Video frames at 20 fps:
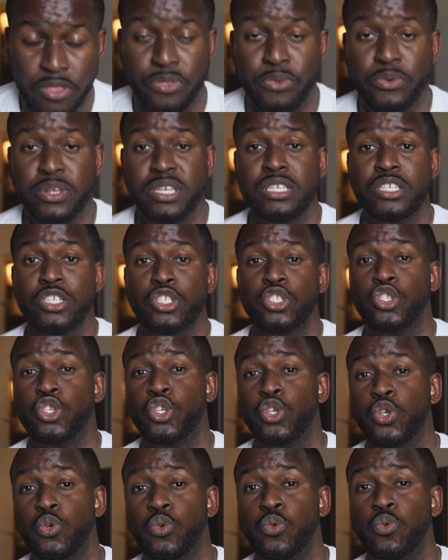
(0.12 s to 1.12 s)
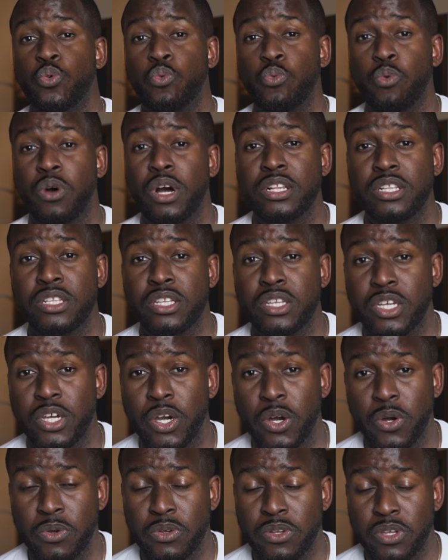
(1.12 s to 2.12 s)
Three, two, one,
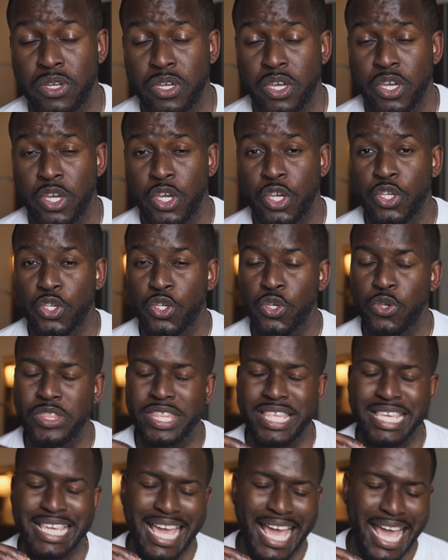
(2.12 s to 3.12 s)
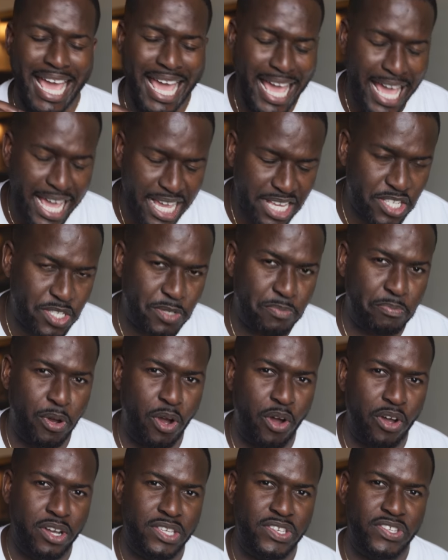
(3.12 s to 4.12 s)
go. So the
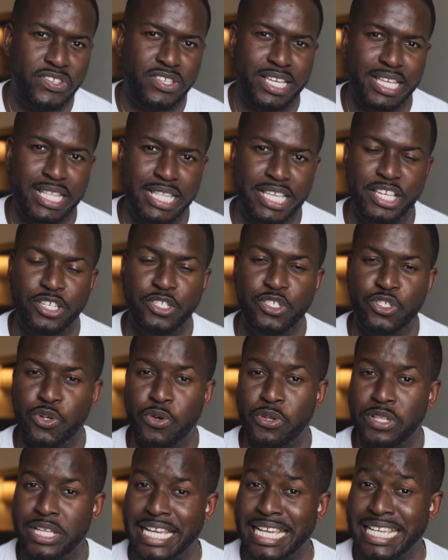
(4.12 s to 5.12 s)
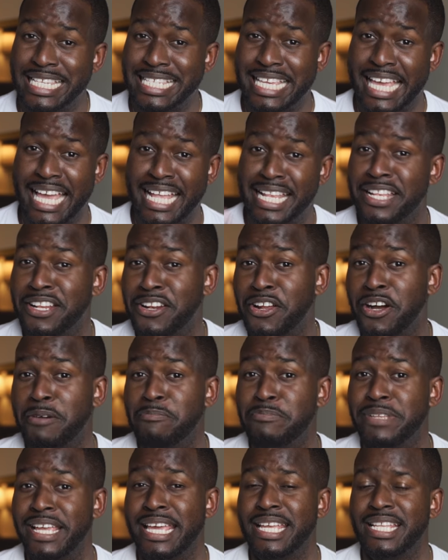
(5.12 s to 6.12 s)
Xbox Elite Controller is getting an
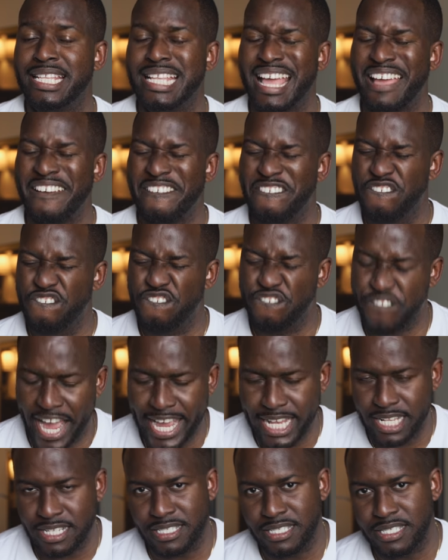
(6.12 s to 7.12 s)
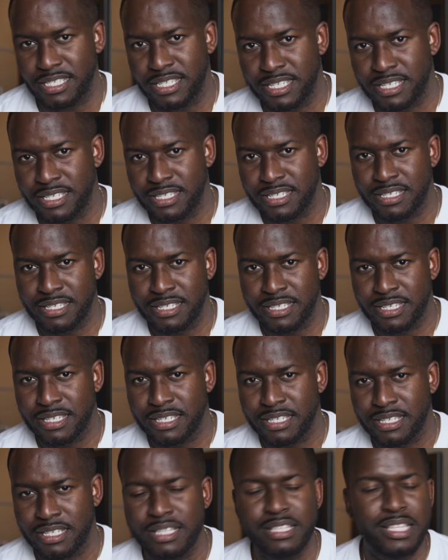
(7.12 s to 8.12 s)
update. Finally.
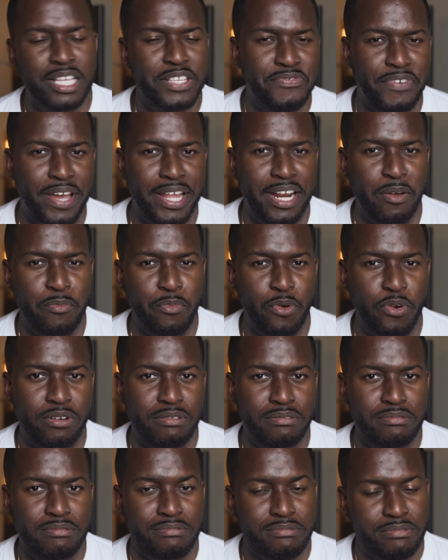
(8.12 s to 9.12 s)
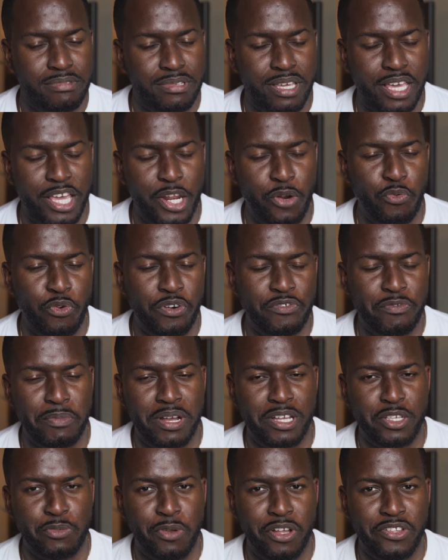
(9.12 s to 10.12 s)
Let's find out more and a word
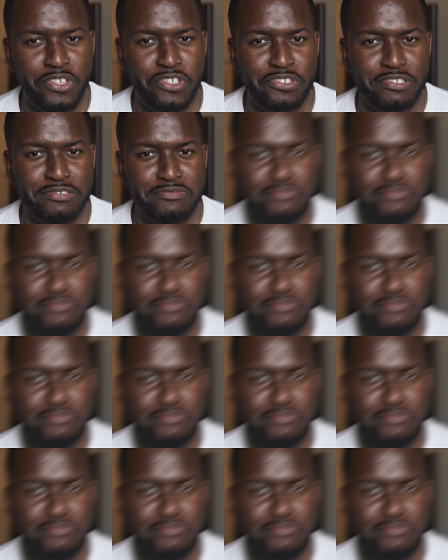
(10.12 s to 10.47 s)
from our sponsor.